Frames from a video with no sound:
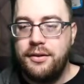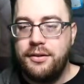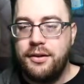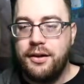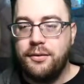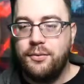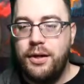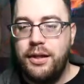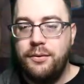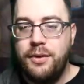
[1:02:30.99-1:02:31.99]

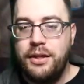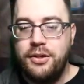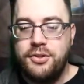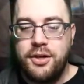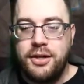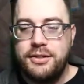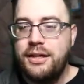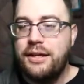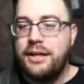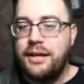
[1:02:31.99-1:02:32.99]
Really, really good draws yet
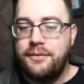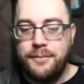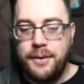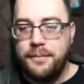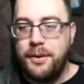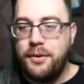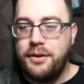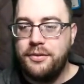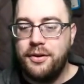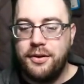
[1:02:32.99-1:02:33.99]
again from our opponent,
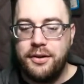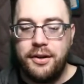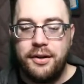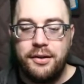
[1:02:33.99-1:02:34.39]
drawing the